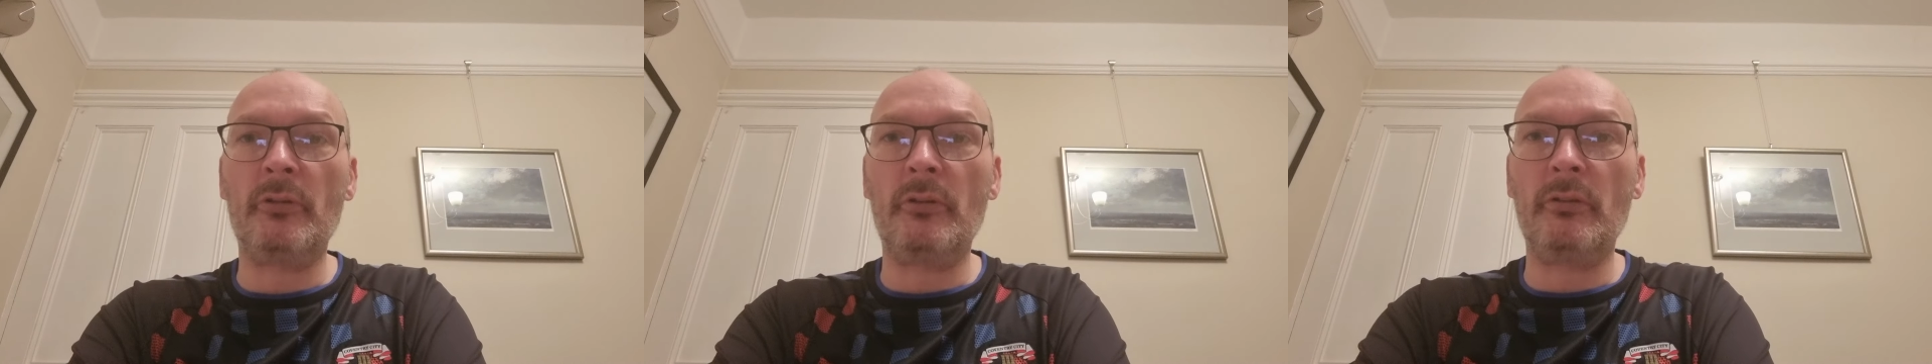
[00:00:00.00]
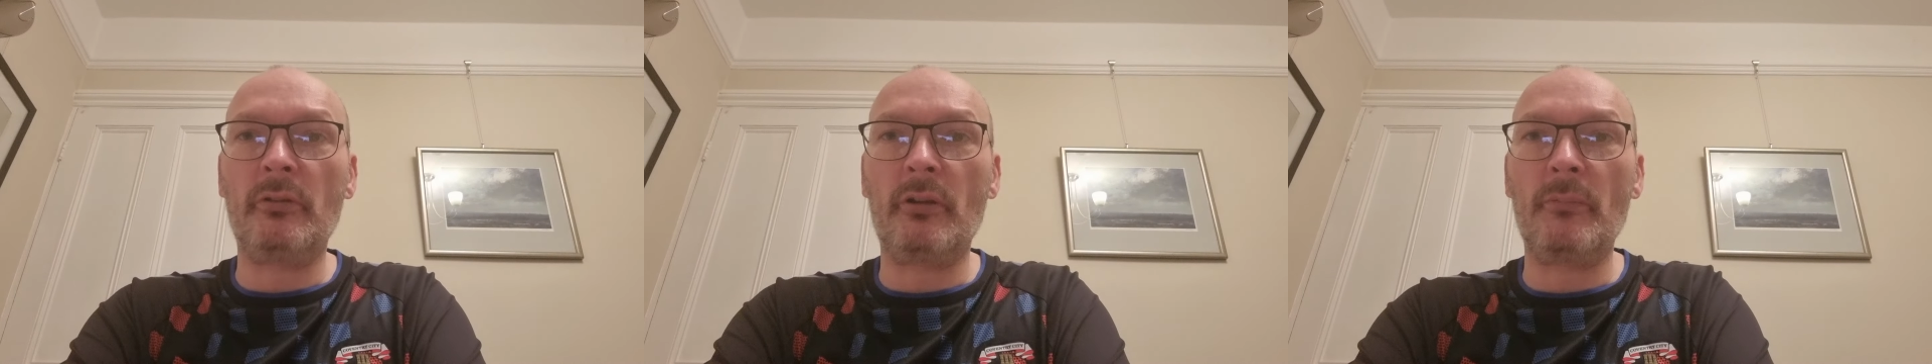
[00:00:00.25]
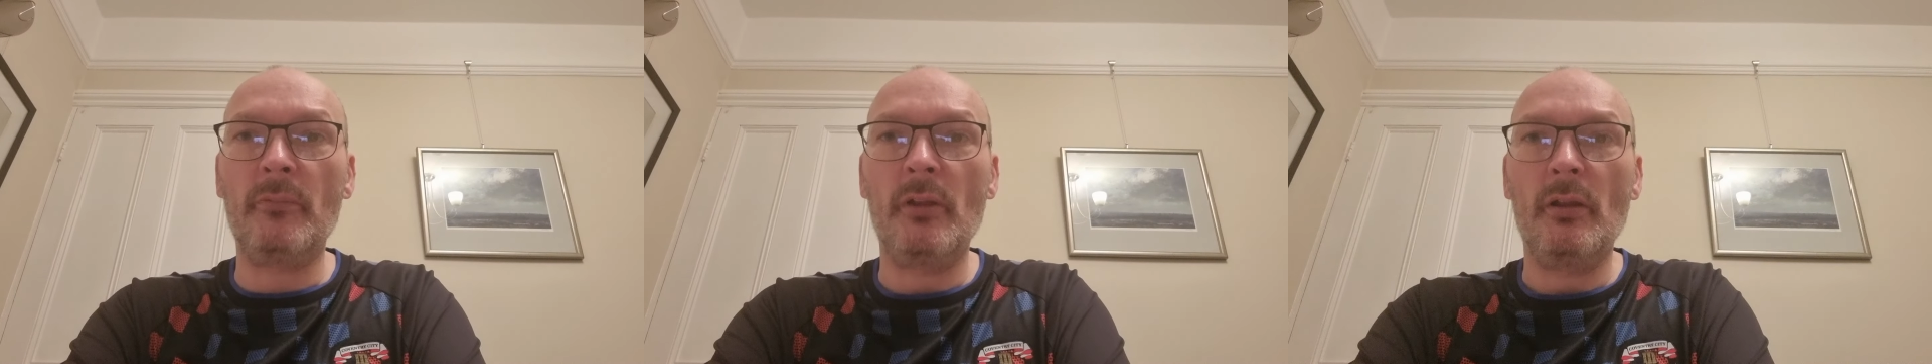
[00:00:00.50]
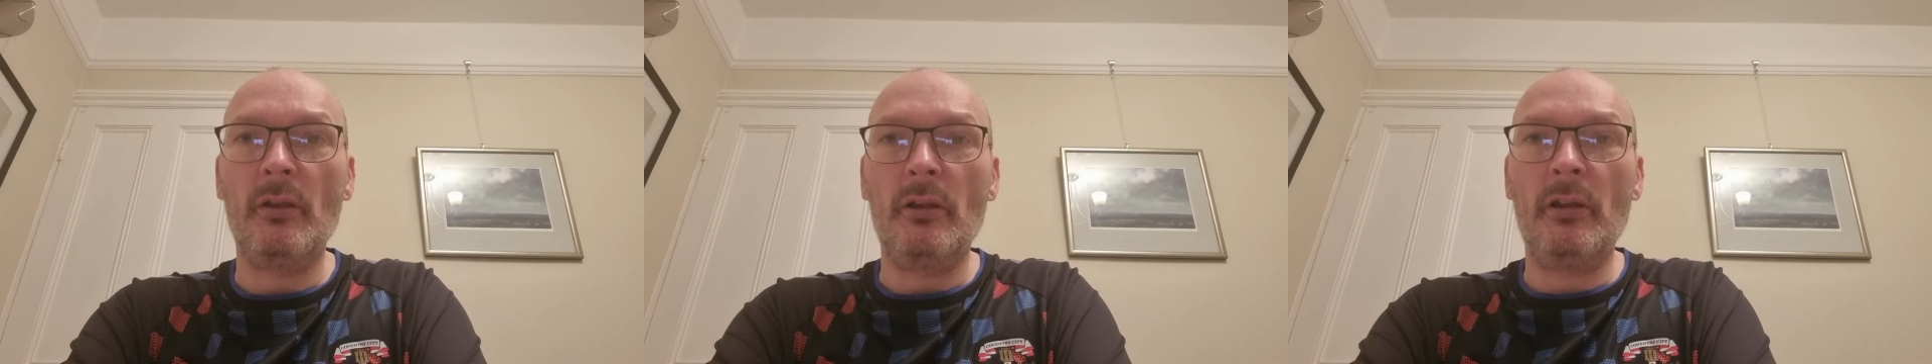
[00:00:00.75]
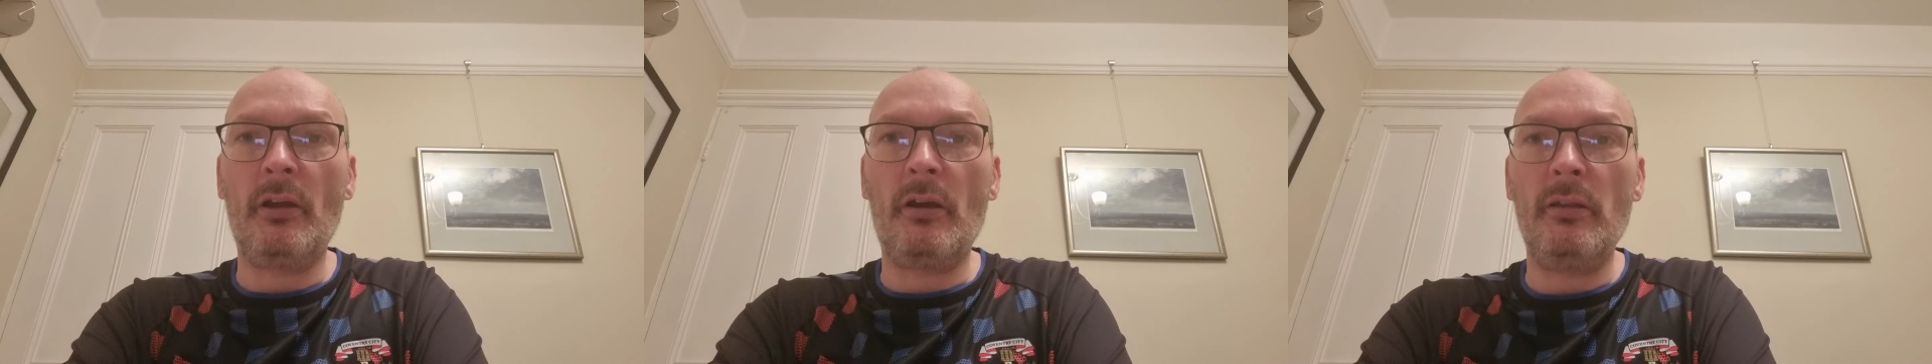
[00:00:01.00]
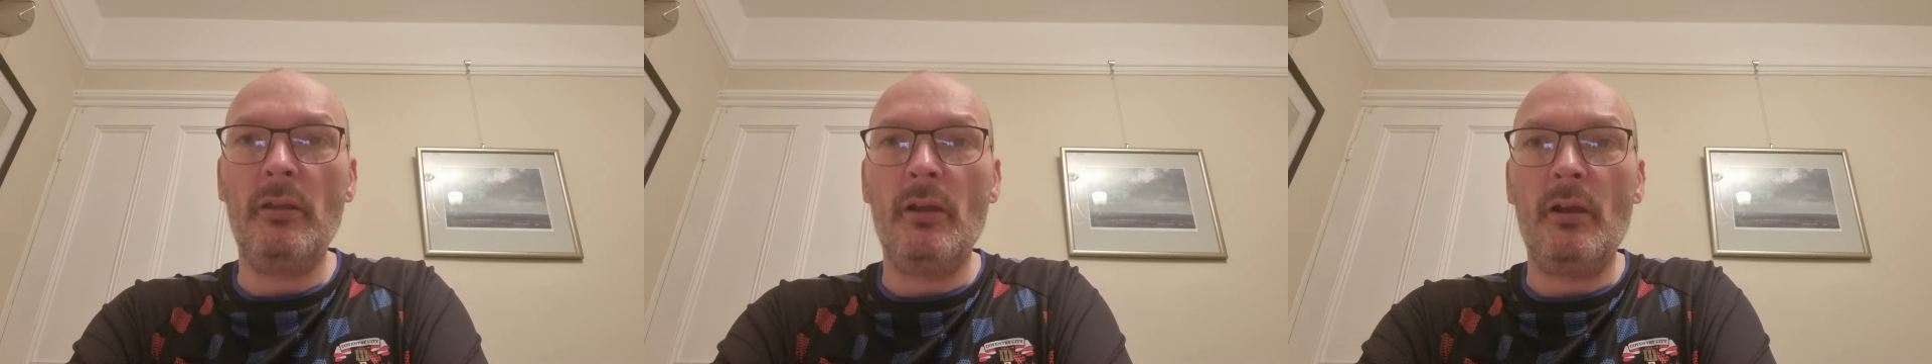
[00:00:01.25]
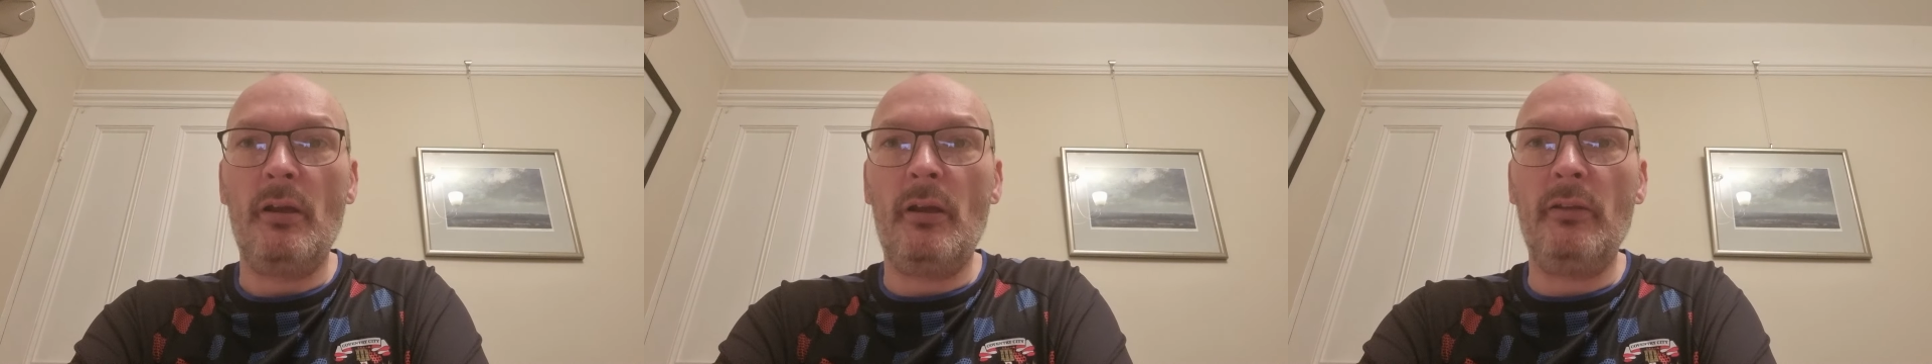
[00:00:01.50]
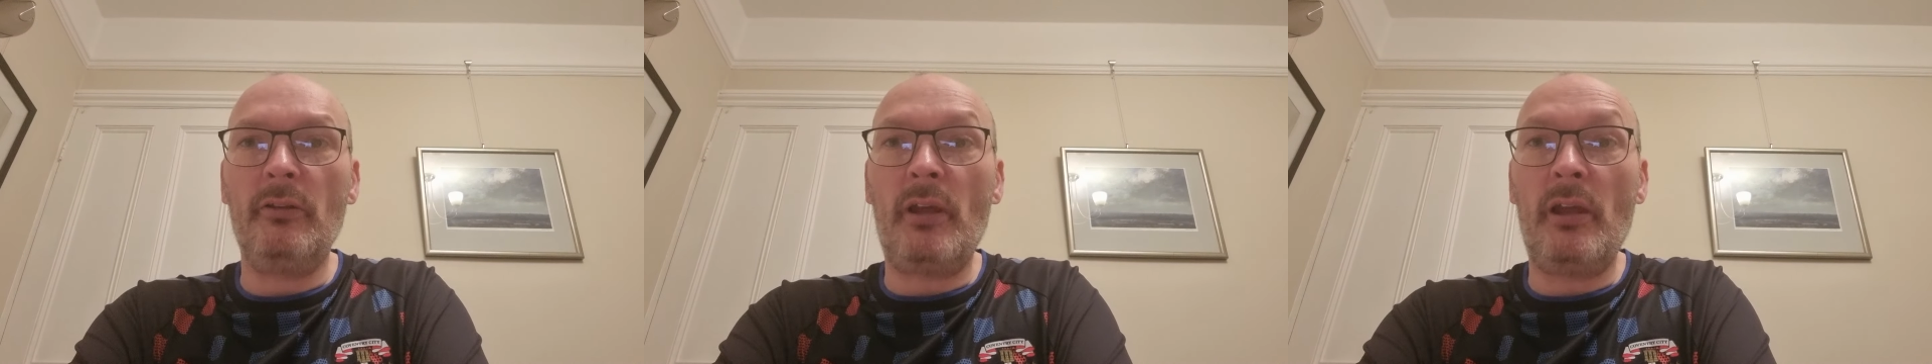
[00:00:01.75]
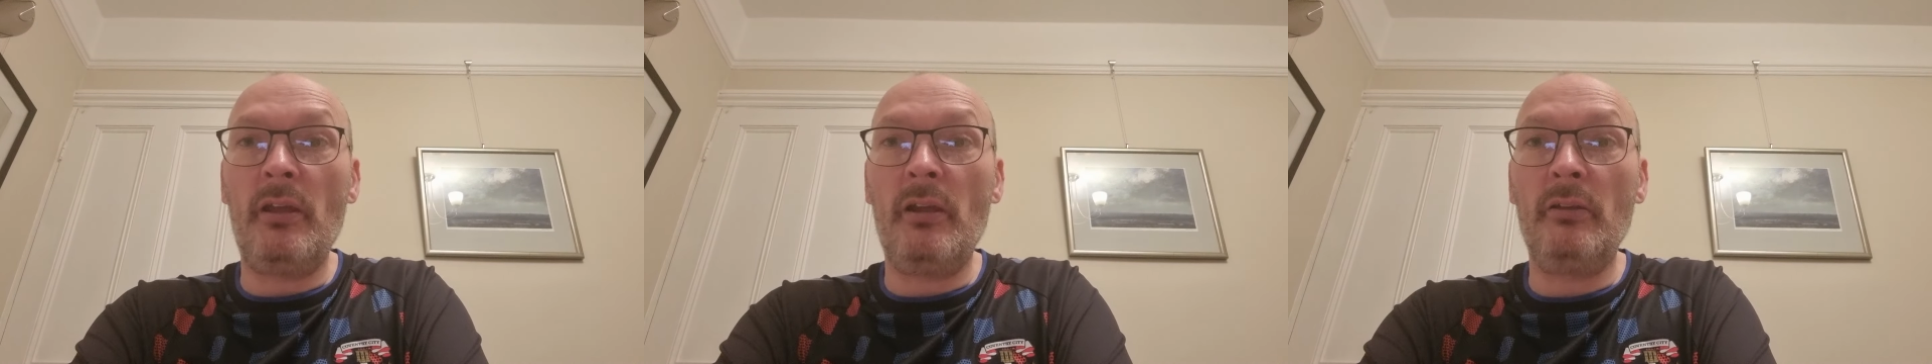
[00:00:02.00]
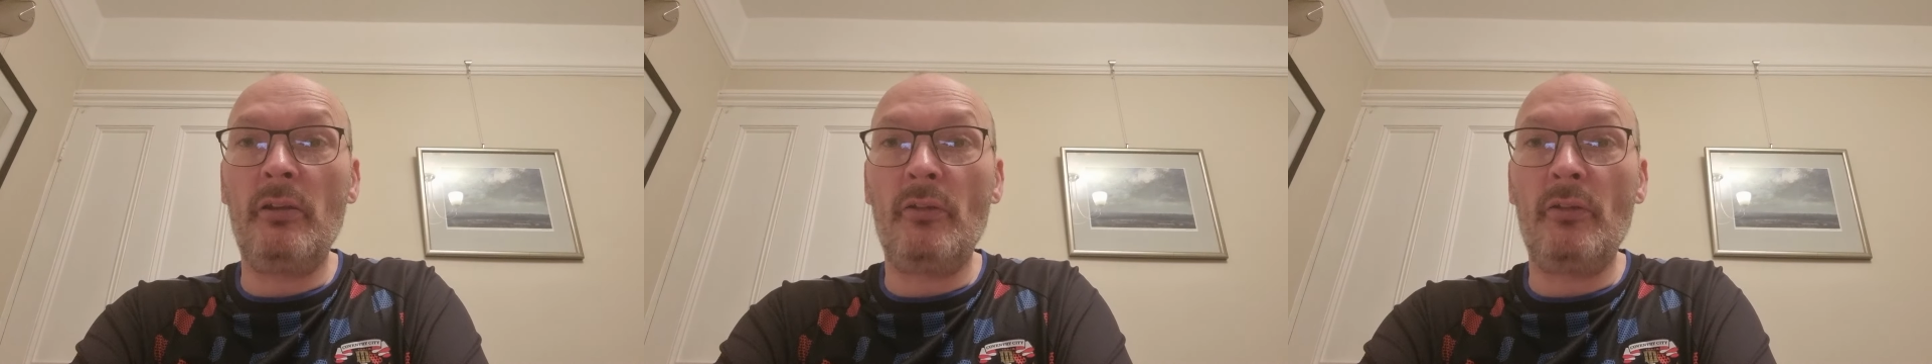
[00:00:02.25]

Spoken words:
And, you know, in